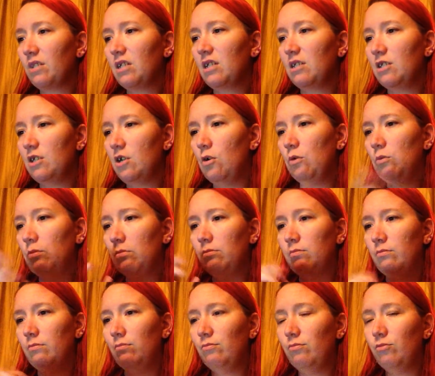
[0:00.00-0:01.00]
So
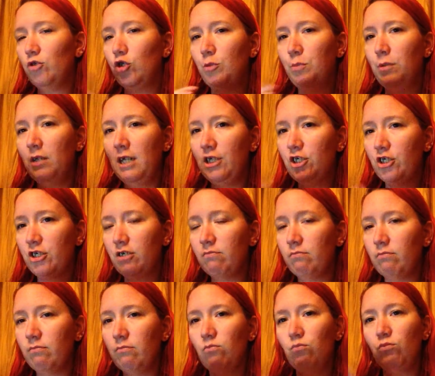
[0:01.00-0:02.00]
Triple H
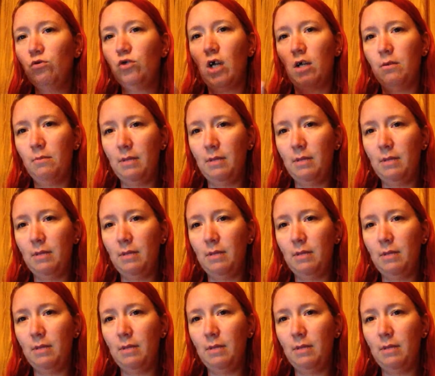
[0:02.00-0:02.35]
got